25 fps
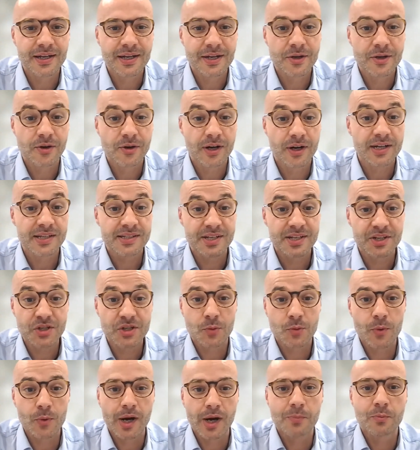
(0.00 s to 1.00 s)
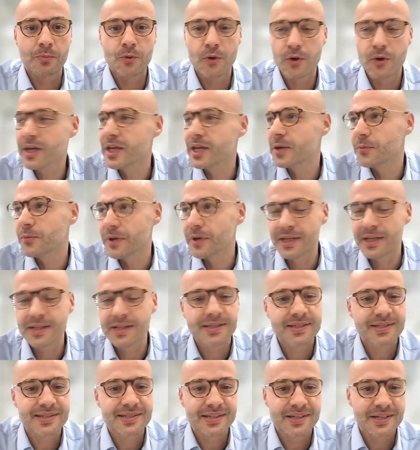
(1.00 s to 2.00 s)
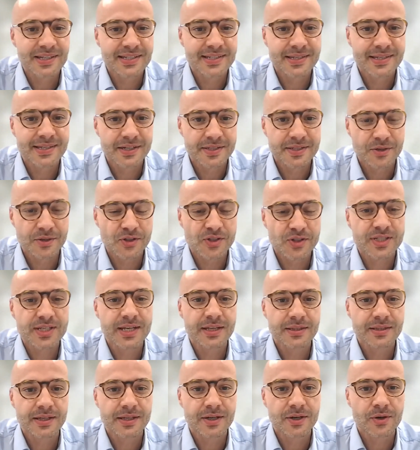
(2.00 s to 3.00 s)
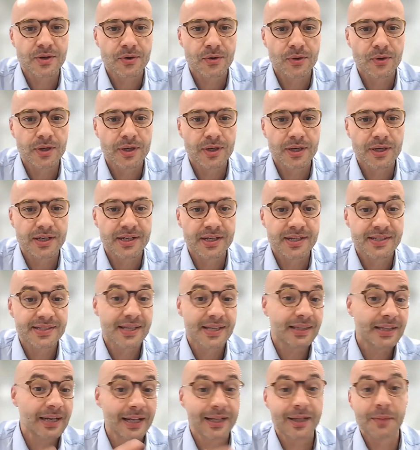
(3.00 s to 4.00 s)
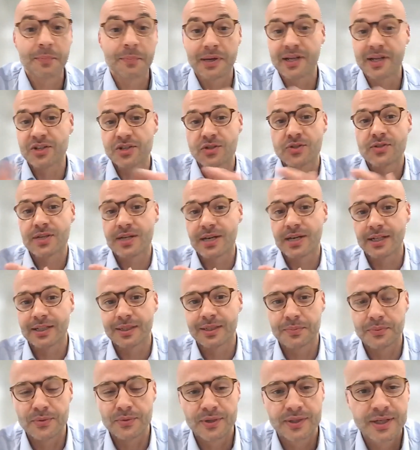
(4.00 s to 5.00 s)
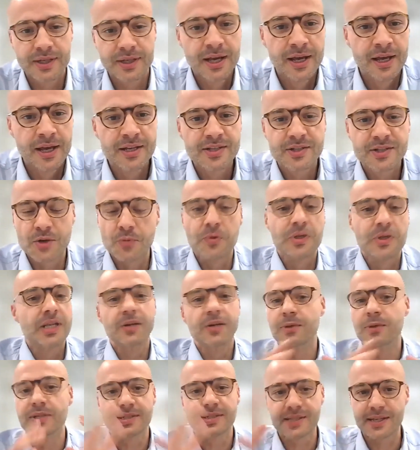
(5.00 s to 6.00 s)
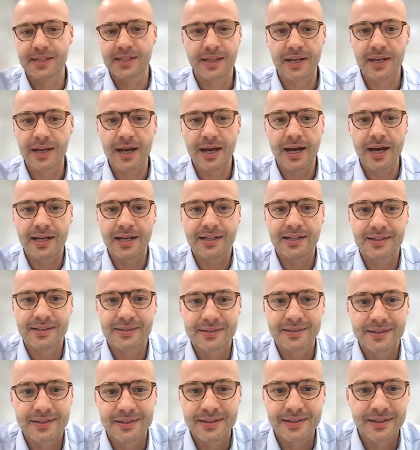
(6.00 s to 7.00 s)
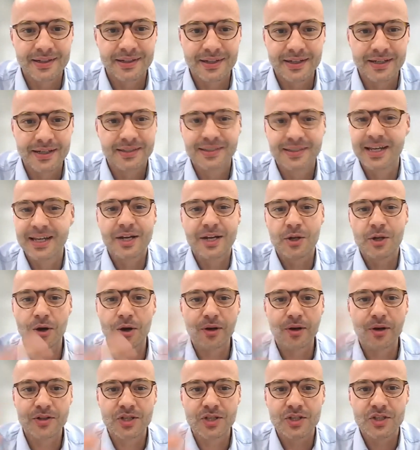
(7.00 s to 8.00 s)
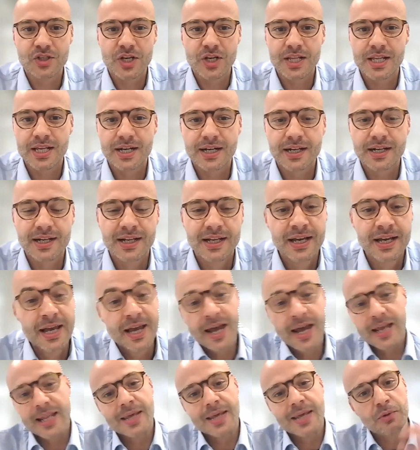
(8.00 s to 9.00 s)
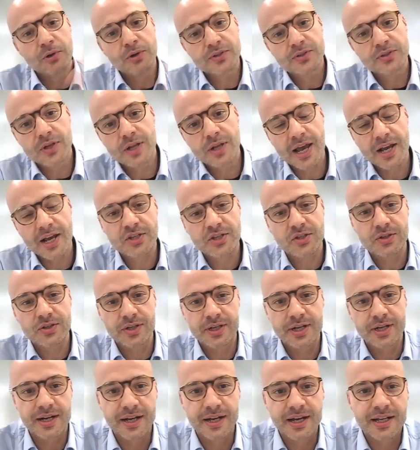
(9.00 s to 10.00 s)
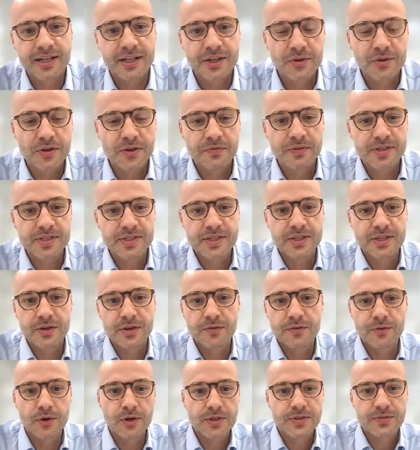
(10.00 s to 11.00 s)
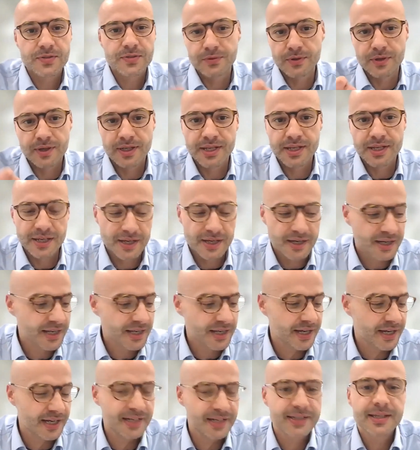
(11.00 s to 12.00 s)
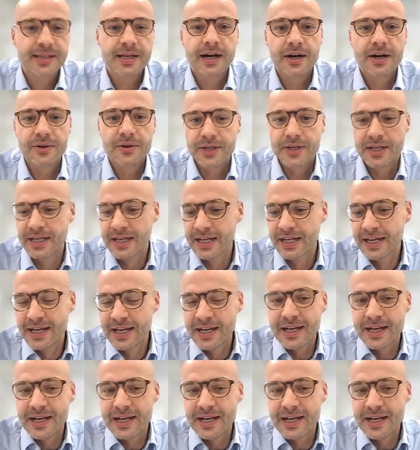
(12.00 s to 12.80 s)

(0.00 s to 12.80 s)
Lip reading: in an organization where I'm working with. It's a research center called Satellite Applications Catapult. So we deal with satellite technology in general, and I'm also a lecturer at the University of Oxford here in town.